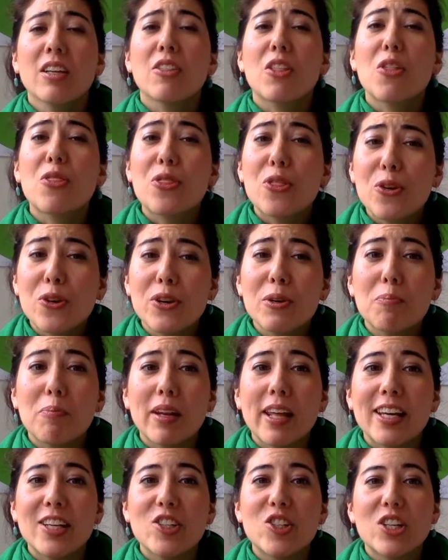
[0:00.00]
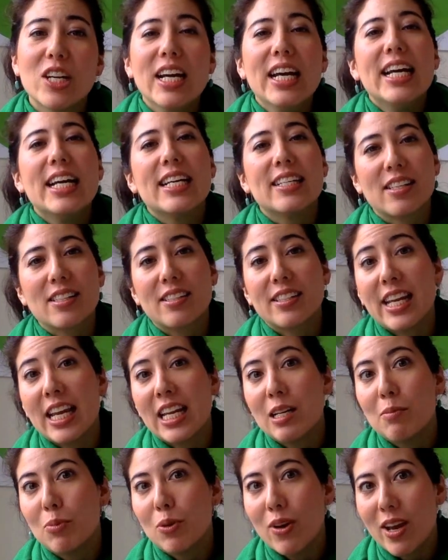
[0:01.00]
The third pledge is
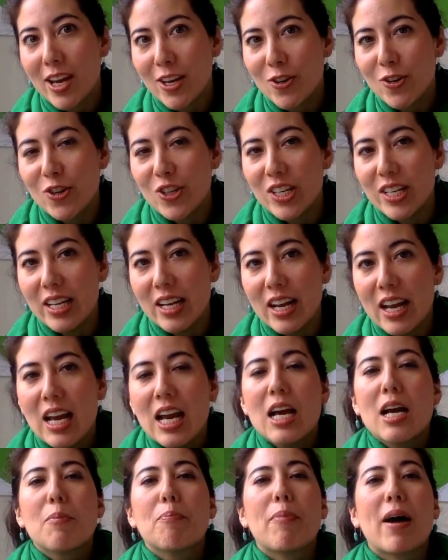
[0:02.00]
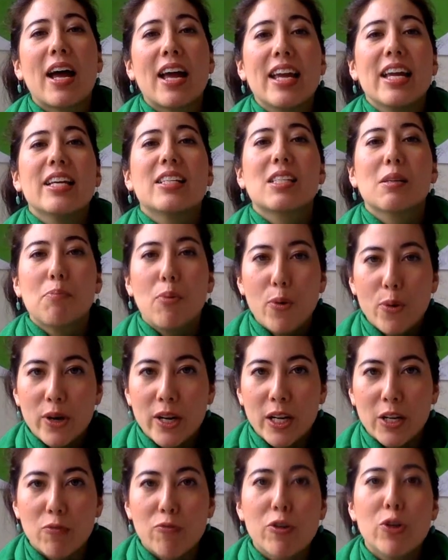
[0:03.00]
sustainable energy by
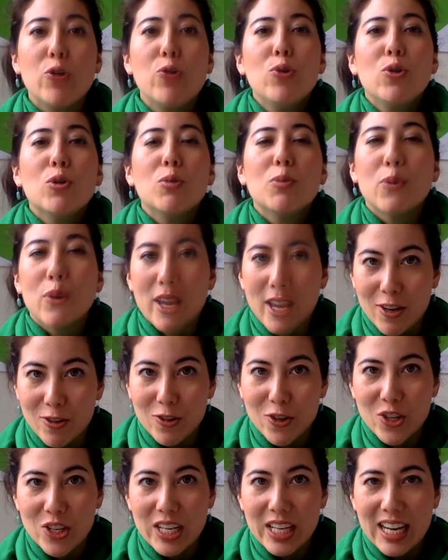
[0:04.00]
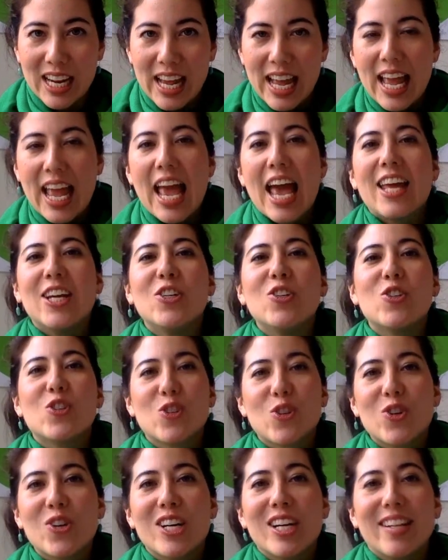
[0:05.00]
supporting renewable energy and
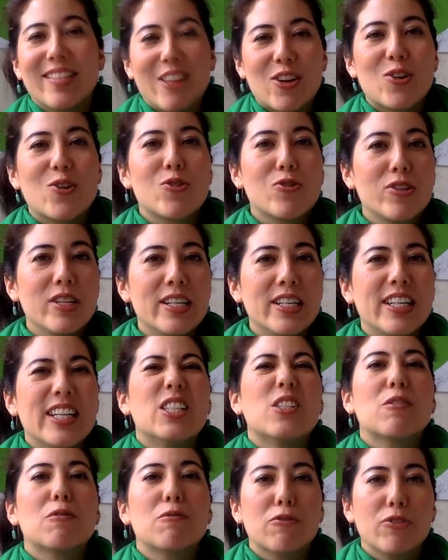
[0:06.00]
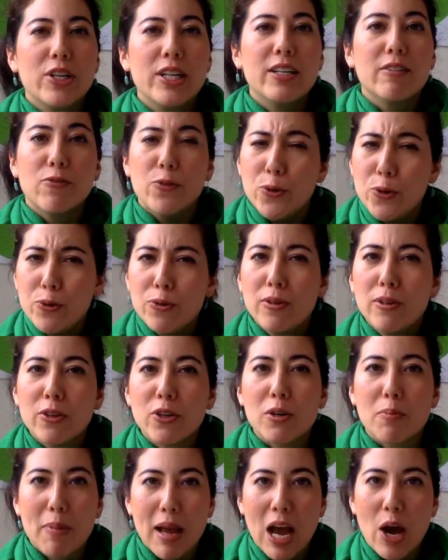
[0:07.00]
ensuring that Korea is free of
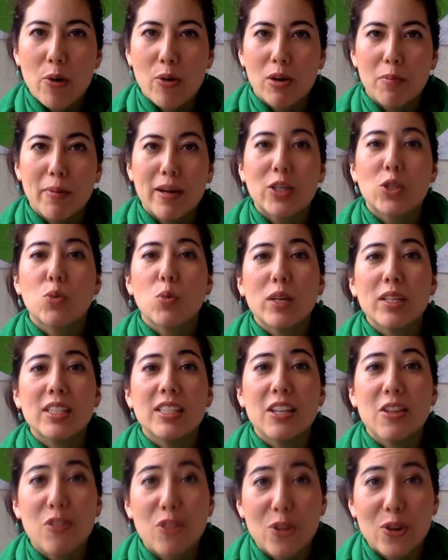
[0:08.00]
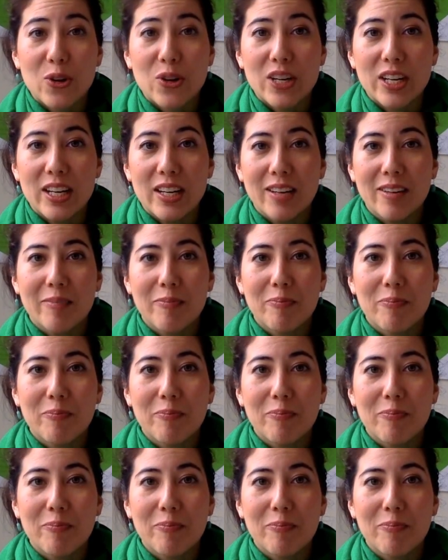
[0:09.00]
nuclear power by 2030.